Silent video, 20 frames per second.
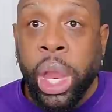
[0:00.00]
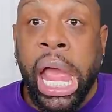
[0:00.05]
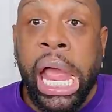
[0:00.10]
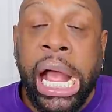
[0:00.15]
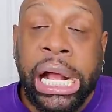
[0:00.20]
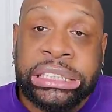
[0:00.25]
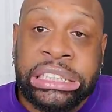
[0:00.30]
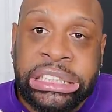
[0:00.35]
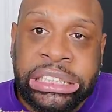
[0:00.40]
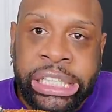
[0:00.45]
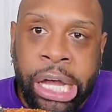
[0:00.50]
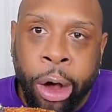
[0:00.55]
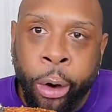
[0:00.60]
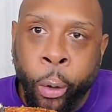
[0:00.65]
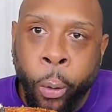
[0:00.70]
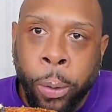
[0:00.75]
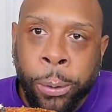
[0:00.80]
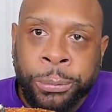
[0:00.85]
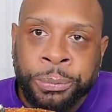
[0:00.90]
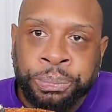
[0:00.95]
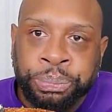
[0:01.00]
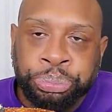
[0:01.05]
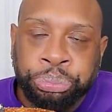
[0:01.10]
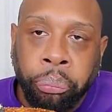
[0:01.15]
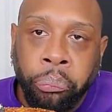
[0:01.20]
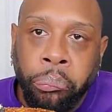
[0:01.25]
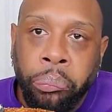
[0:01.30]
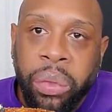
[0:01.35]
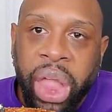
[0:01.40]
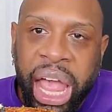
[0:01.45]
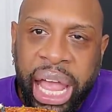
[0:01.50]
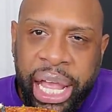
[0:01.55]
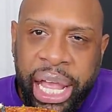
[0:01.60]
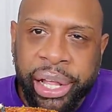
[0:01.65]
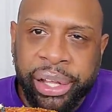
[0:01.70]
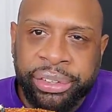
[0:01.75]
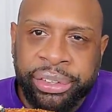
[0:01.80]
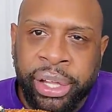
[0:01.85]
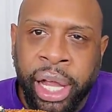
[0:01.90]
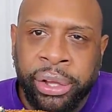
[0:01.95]
And so
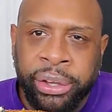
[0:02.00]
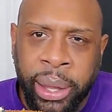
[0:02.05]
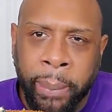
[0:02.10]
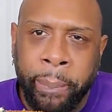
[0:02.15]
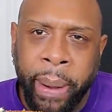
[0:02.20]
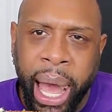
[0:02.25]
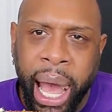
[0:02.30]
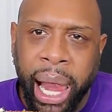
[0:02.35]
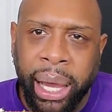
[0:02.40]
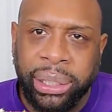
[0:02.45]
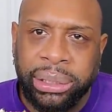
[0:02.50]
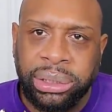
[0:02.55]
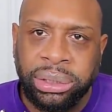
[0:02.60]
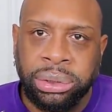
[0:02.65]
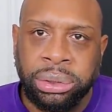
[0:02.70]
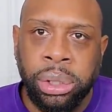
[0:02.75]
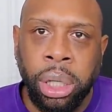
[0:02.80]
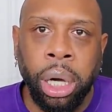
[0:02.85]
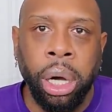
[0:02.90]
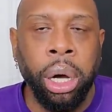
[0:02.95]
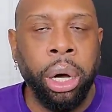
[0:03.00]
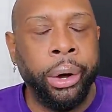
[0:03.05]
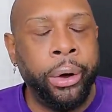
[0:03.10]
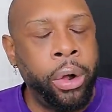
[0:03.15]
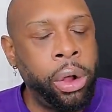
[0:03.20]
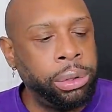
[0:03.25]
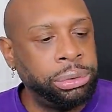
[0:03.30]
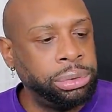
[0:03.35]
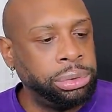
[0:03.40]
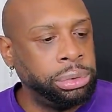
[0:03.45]
is the pollen. Oh!